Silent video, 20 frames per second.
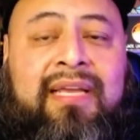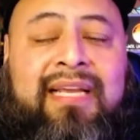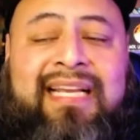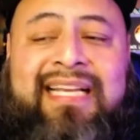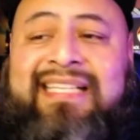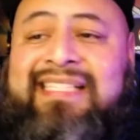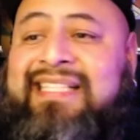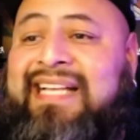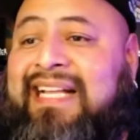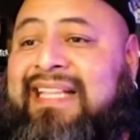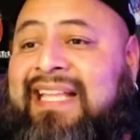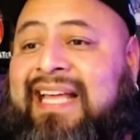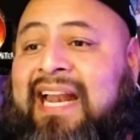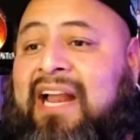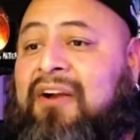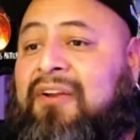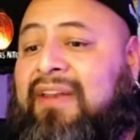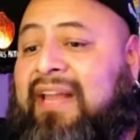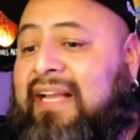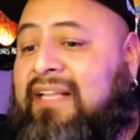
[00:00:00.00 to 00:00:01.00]
It's not that I
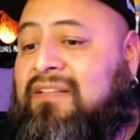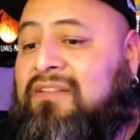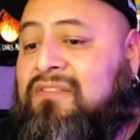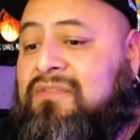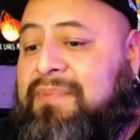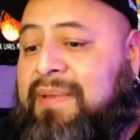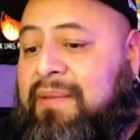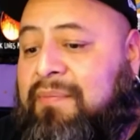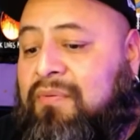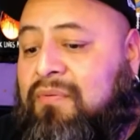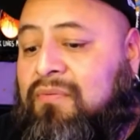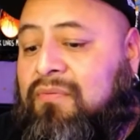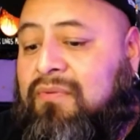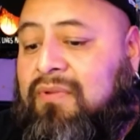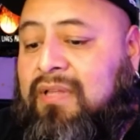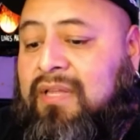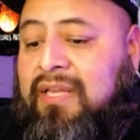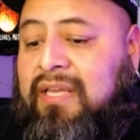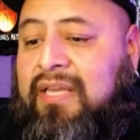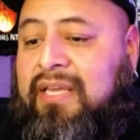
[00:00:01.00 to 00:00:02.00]
don't like those people.
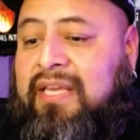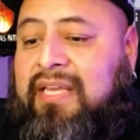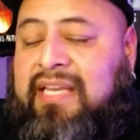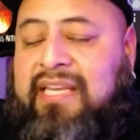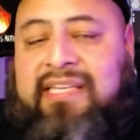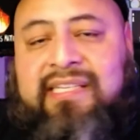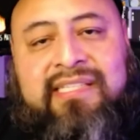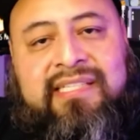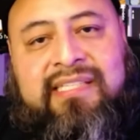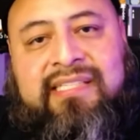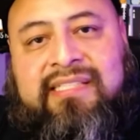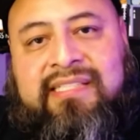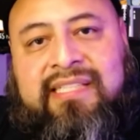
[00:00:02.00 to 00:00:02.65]
It's just